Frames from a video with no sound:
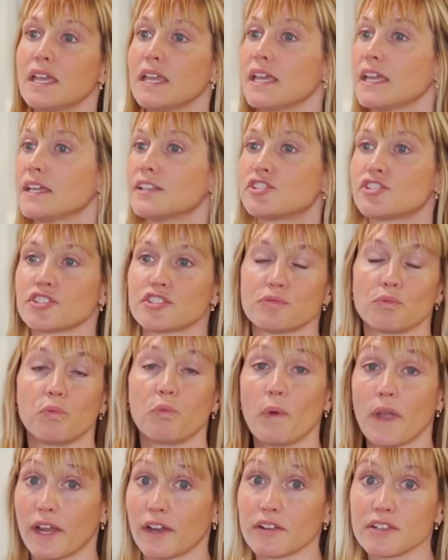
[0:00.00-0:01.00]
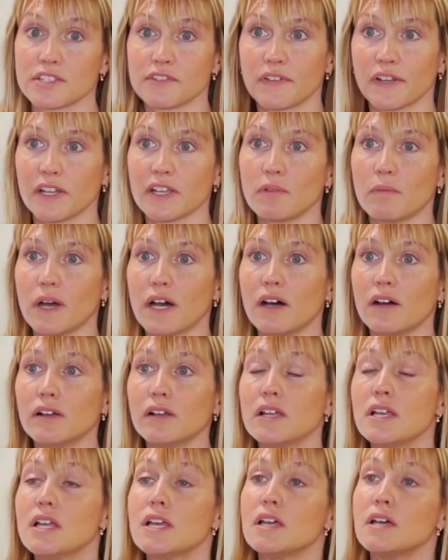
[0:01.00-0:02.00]
It just wears very
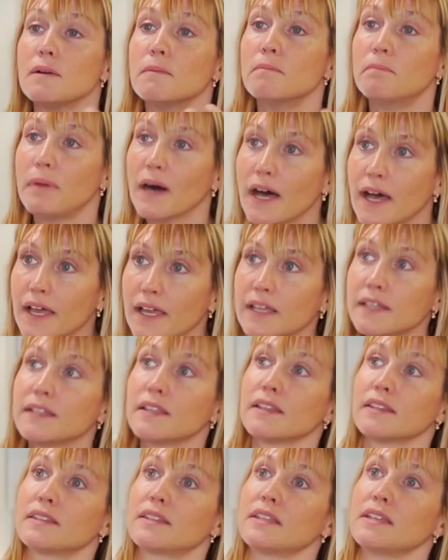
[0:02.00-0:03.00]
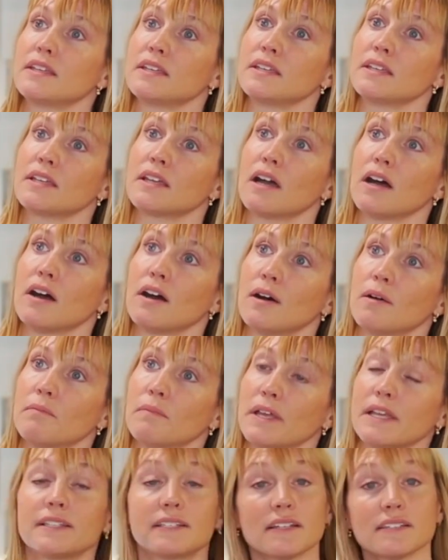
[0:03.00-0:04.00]
well, but
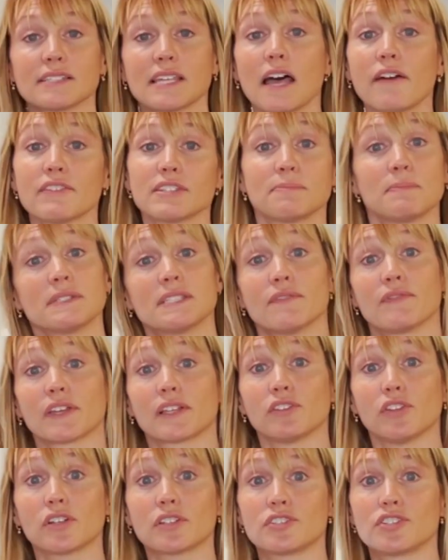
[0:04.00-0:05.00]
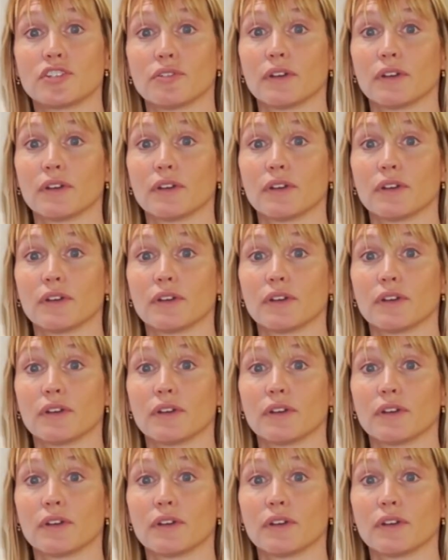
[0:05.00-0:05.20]
it does have a specific look to